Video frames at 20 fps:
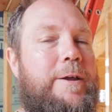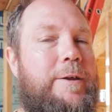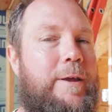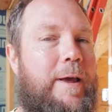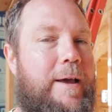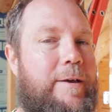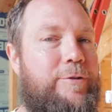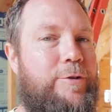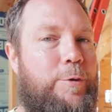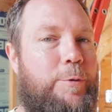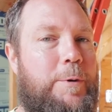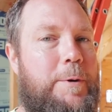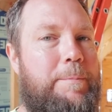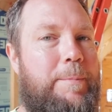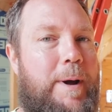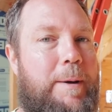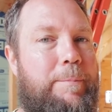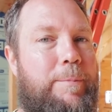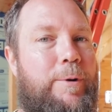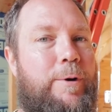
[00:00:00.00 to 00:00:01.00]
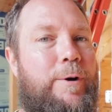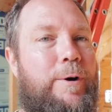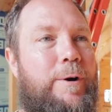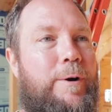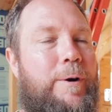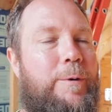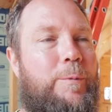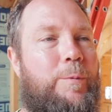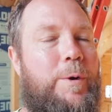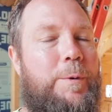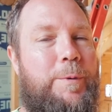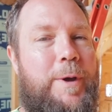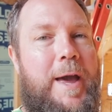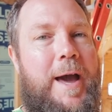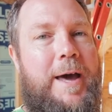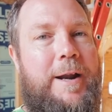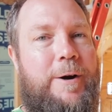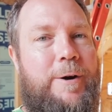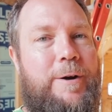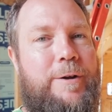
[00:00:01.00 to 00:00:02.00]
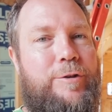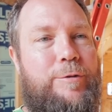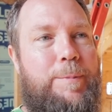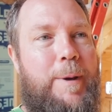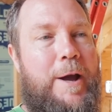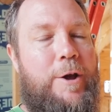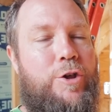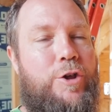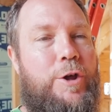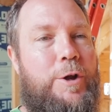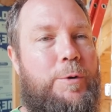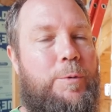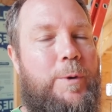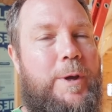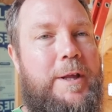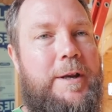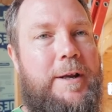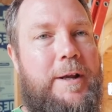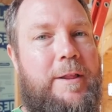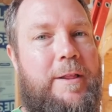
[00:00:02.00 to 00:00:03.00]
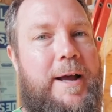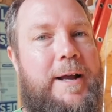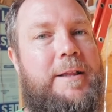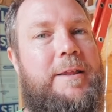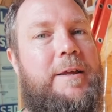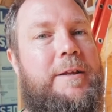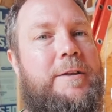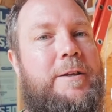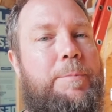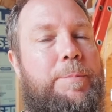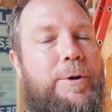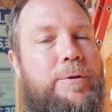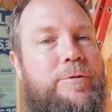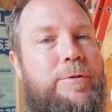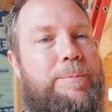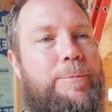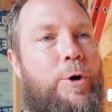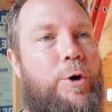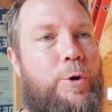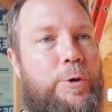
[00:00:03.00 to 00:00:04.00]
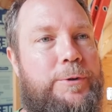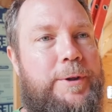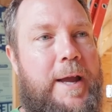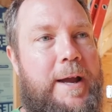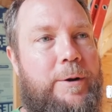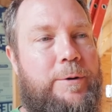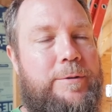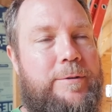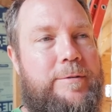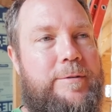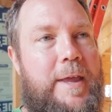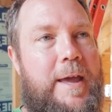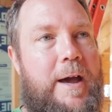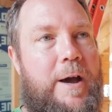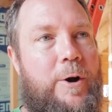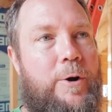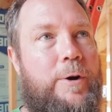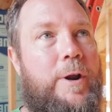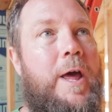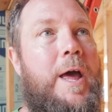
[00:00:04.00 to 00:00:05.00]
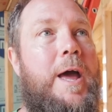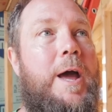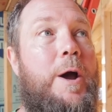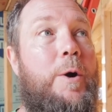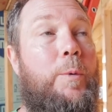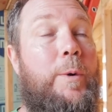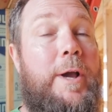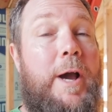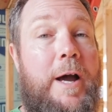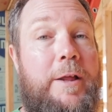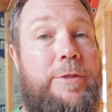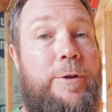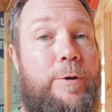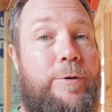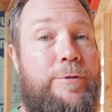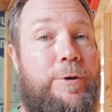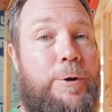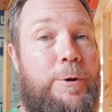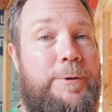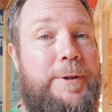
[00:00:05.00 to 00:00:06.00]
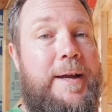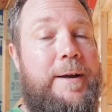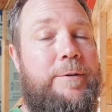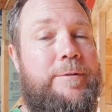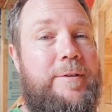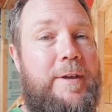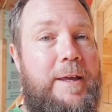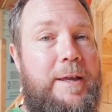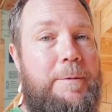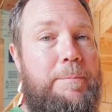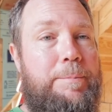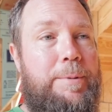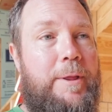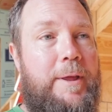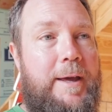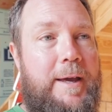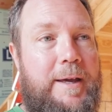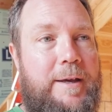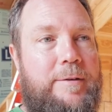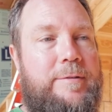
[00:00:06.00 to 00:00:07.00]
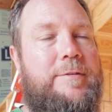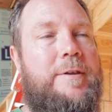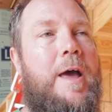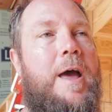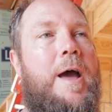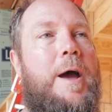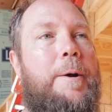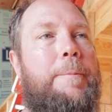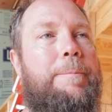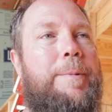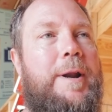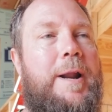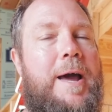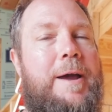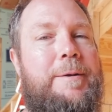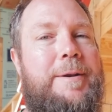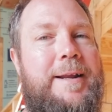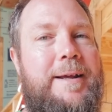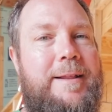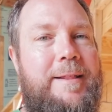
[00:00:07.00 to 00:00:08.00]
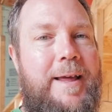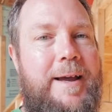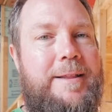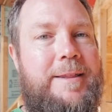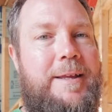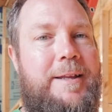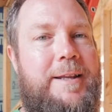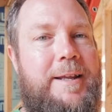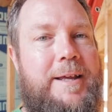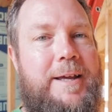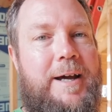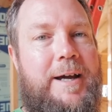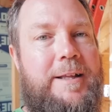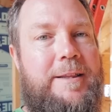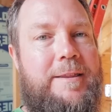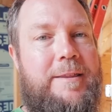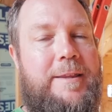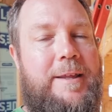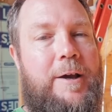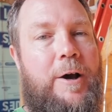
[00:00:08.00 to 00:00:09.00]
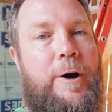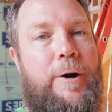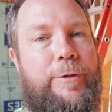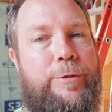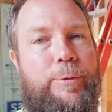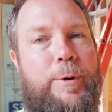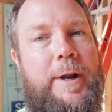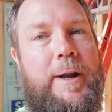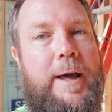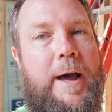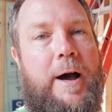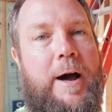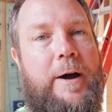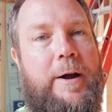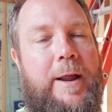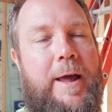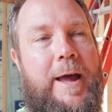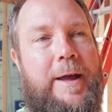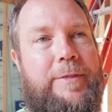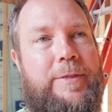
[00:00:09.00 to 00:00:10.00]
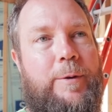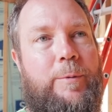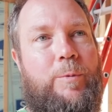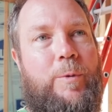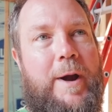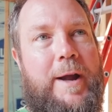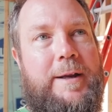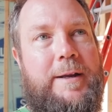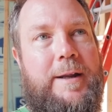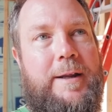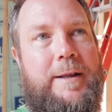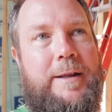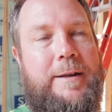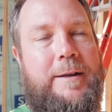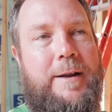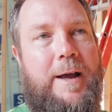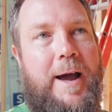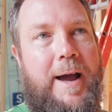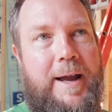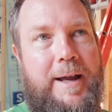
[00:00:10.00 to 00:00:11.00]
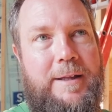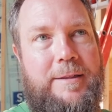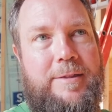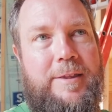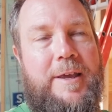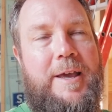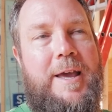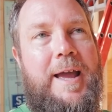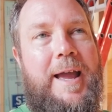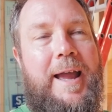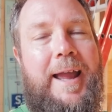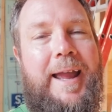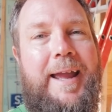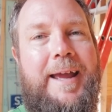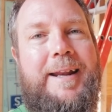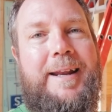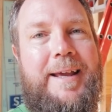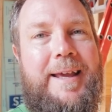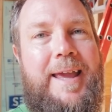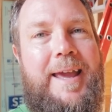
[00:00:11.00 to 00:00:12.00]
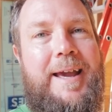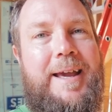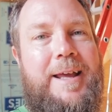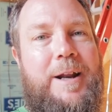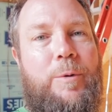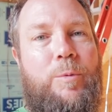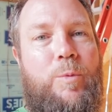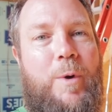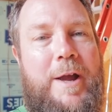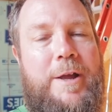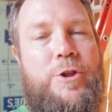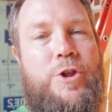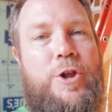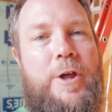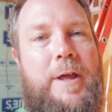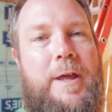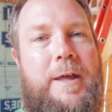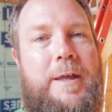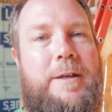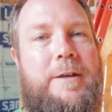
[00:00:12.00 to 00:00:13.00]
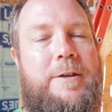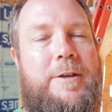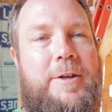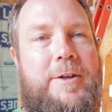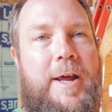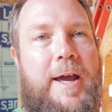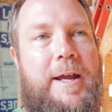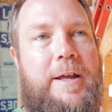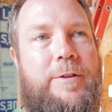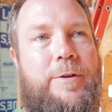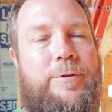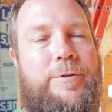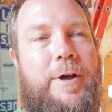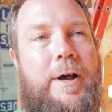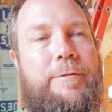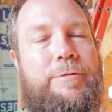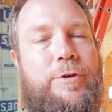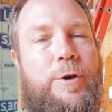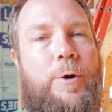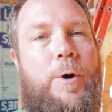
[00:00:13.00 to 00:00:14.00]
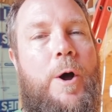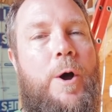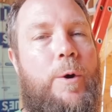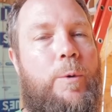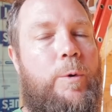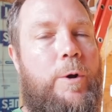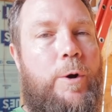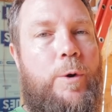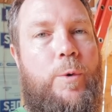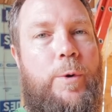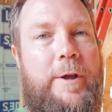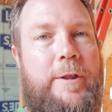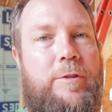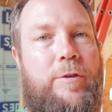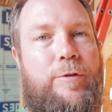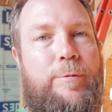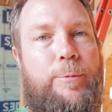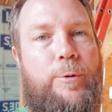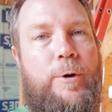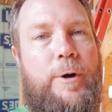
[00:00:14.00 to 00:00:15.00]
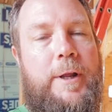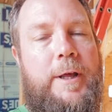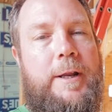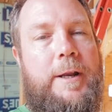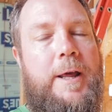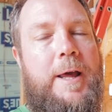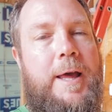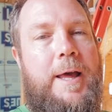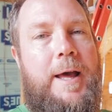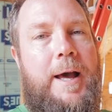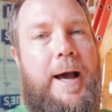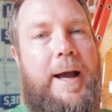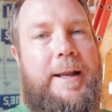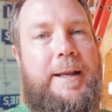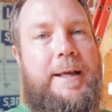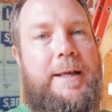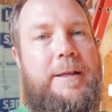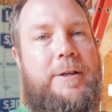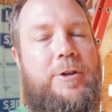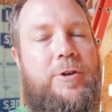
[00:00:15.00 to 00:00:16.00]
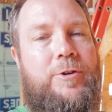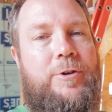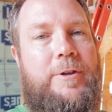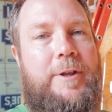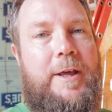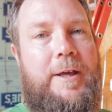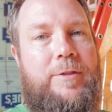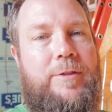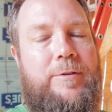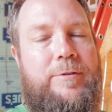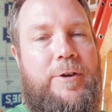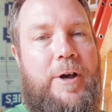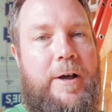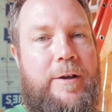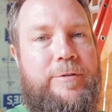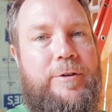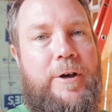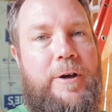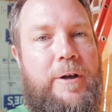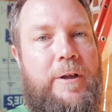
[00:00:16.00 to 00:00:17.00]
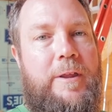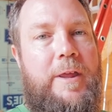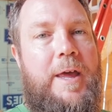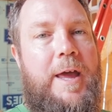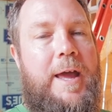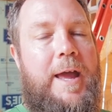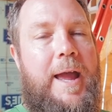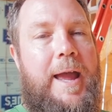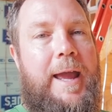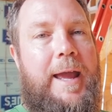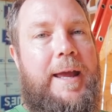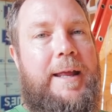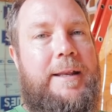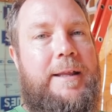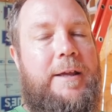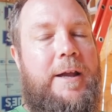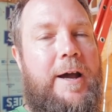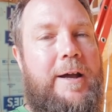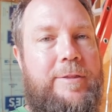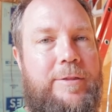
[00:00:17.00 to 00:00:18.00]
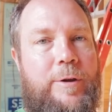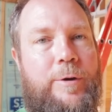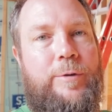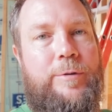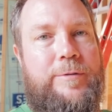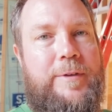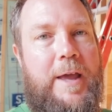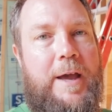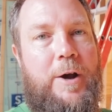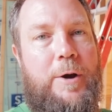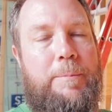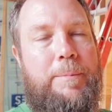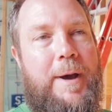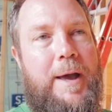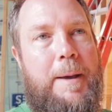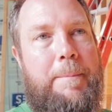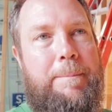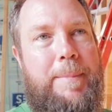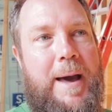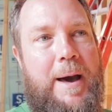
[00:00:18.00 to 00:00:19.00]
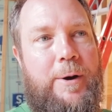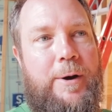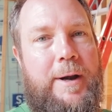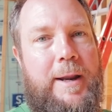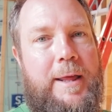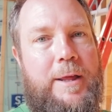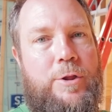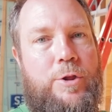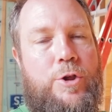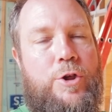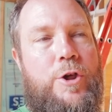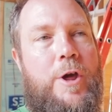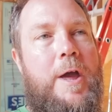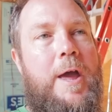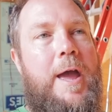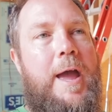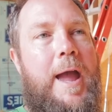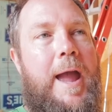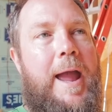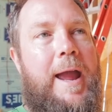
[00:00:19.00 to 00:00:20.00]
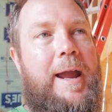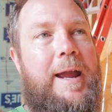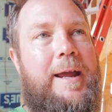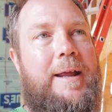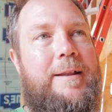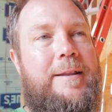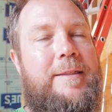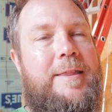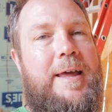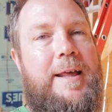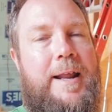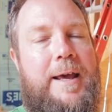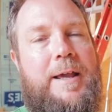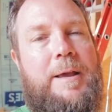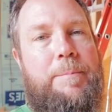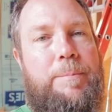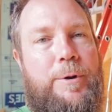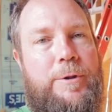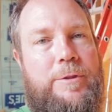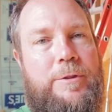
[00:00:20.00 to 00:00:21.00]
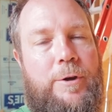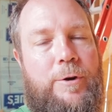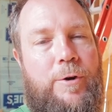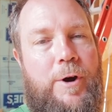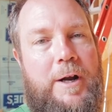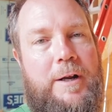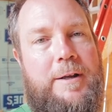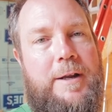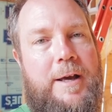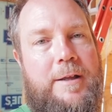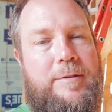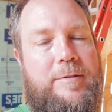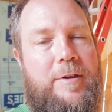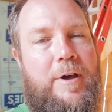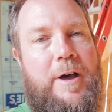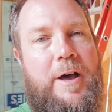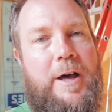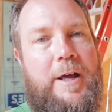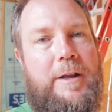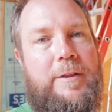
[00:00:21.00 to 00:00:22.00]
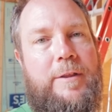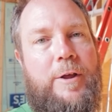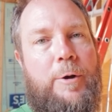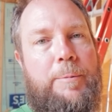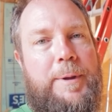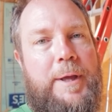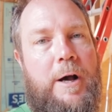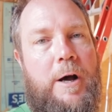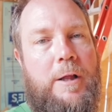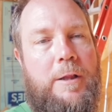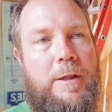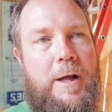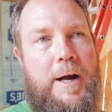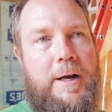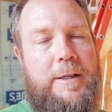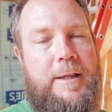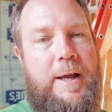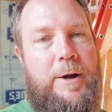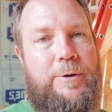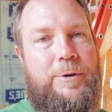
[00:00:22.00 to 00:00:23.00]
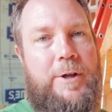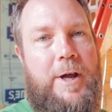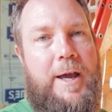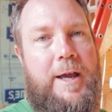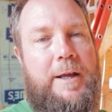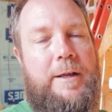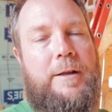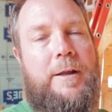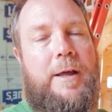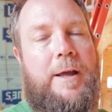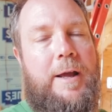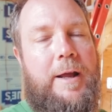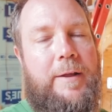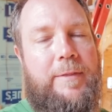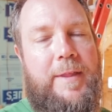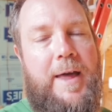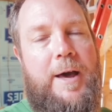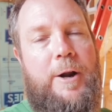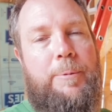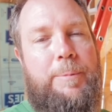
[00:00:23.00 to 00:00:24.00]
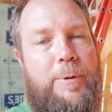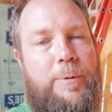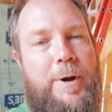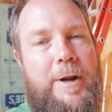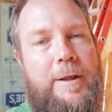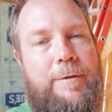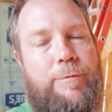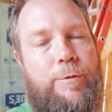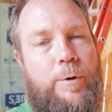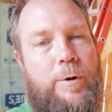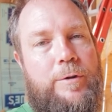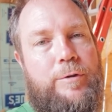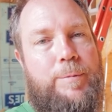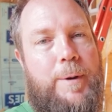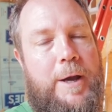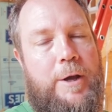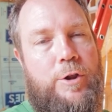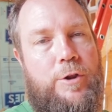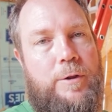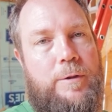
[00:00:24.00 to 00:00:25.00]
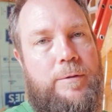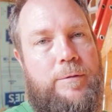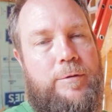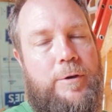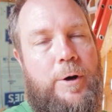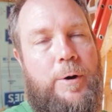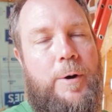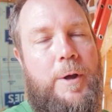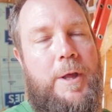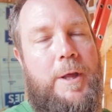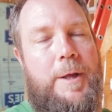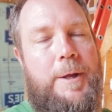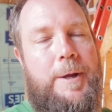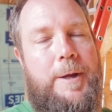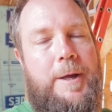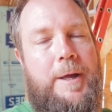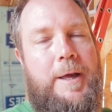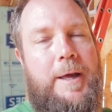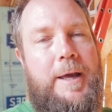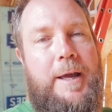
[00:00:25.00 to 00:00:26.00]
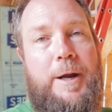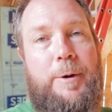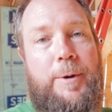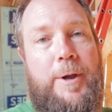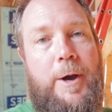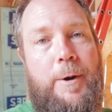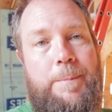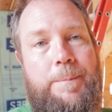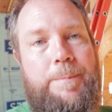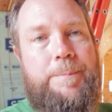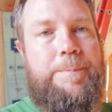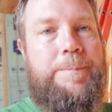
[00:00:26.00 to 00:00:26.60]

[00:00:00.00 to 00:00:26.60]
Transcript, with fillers: as you'll remember, when we had our inspection, we neglected to put some hold downs down. We got those hold downs in place, but I neglected to cut the awl thread out at the right height, and I can't get a wrench in to tighten those off. So real quick this morning, I need to take the Sawzall and cut those down by about an inch, and then I can put the correct nuts on and they'll be all locked down tight, and that'll be ready for inspection. So here we go.